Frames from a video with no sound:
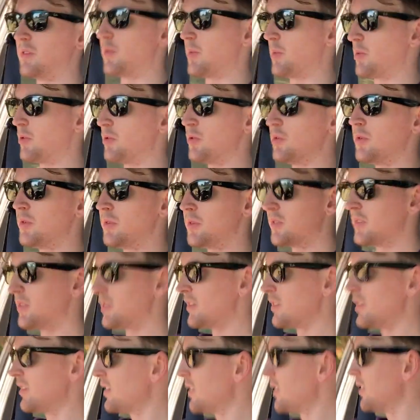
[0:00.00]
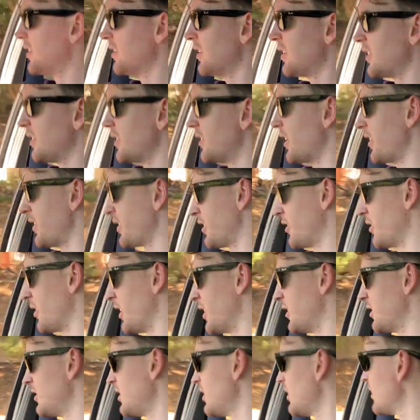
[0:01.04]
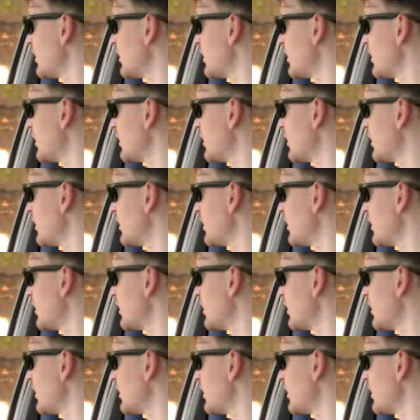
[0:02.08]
a pull. Nothing crazy.